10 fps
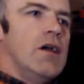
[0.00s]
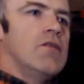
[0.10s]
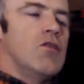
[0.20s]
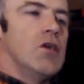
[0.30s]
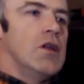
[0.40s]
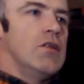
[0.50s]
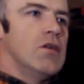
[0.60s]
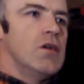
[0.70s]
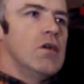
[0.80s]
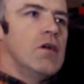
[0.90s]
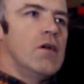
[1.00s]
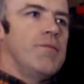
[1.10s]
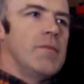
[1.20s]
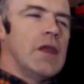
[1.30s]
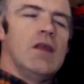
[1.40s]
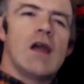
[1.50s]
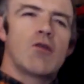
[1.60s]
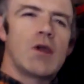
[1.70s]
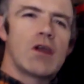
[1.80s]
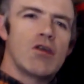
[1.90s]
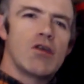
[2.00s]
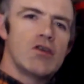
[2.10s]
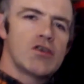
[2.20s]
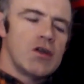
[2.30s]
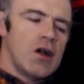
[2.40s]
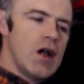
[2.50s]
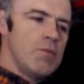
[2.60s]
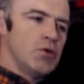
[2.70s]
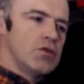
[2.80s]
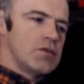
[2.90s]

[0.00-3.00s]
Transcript: or in agriculture, I put